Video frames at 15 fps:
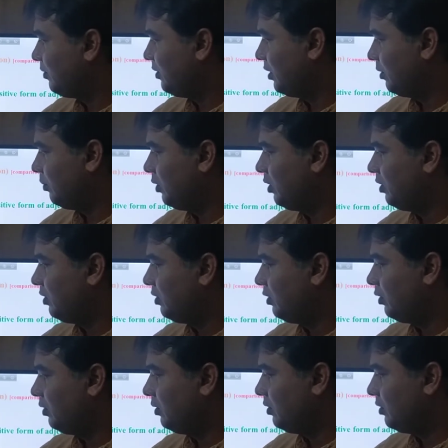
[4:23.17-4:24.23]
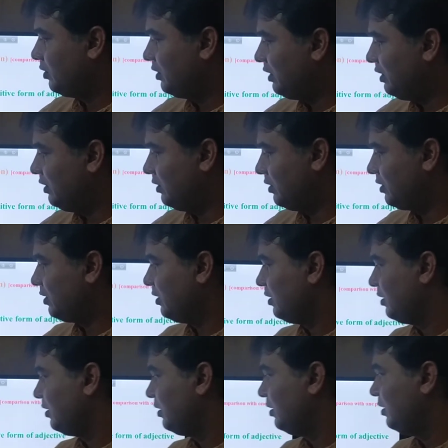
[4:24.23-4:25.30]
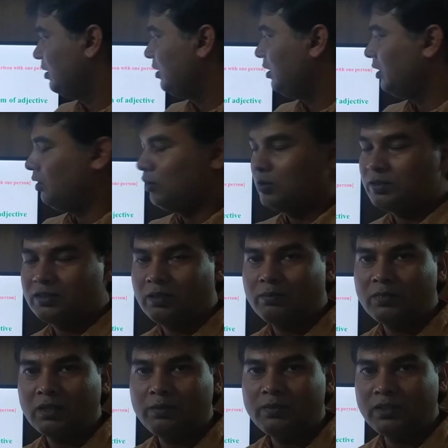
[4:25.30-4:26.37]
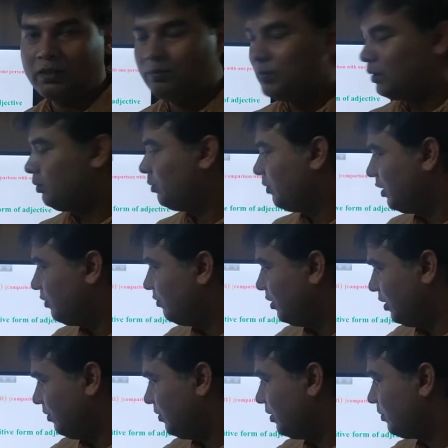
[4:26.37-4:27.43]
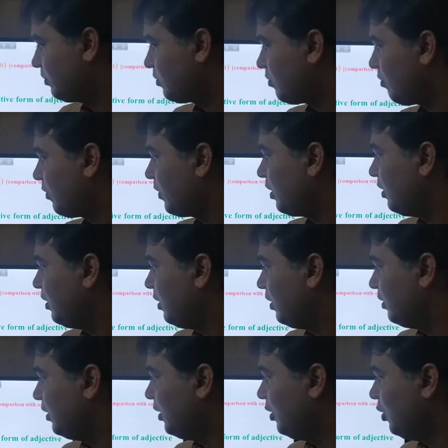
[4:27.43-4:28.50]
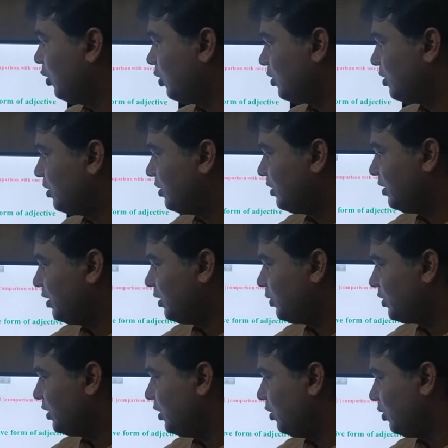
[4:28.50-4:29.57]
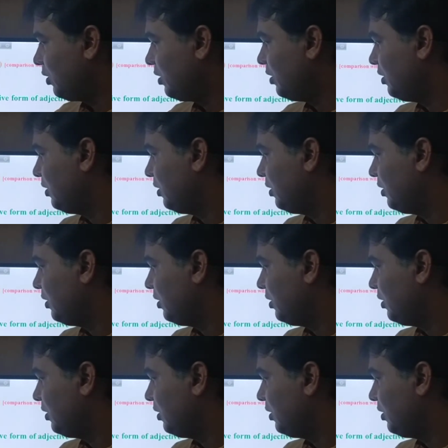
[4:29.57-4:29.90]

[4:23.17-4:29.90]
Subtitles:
verb is, or sometimes it may be main verb, then not, here you see not,